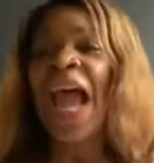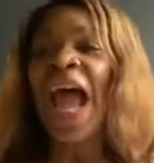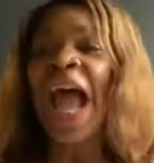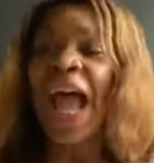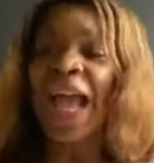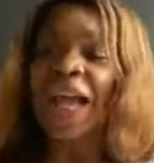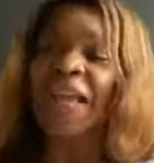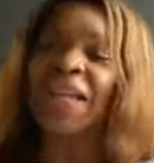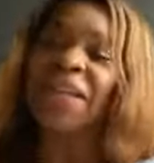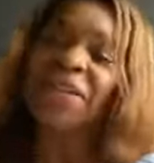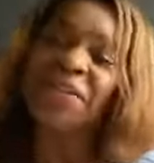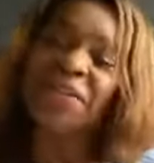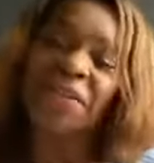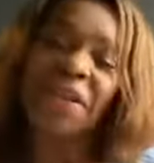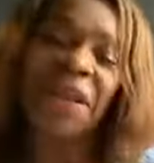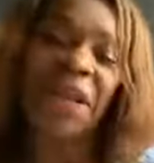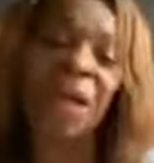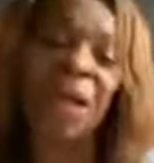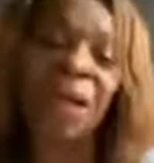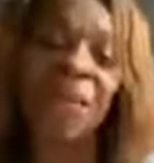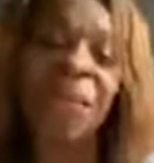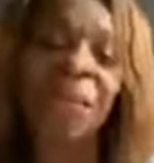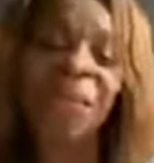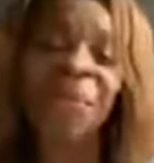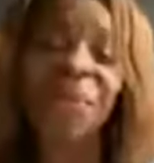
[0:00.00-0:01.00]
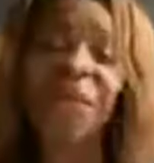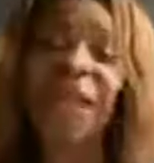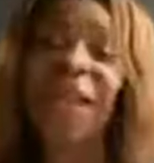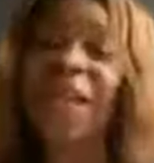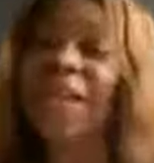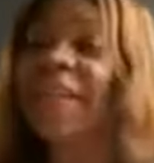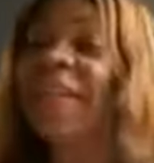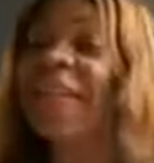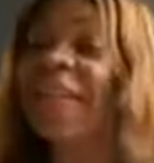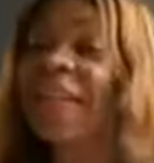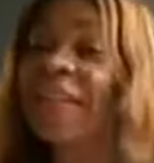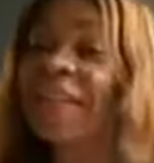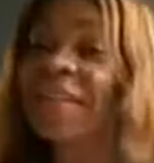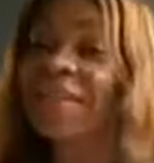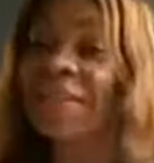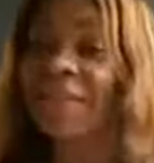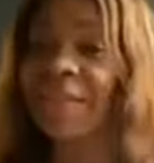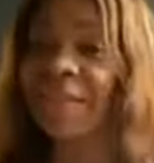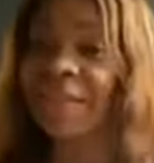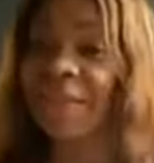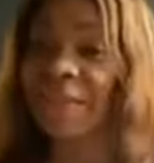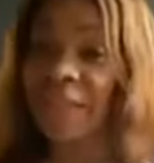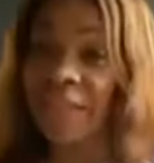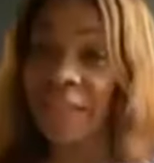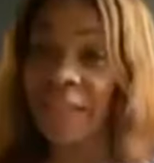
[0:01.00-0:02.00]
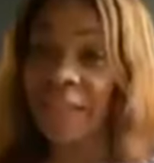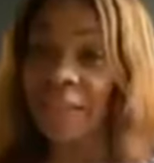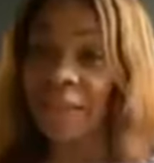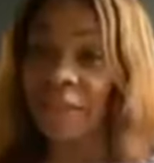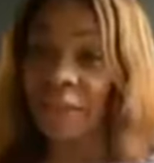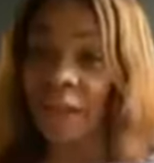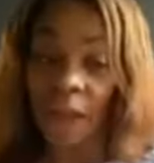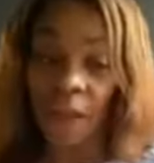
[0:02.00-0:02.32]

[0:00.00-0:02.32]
And kids need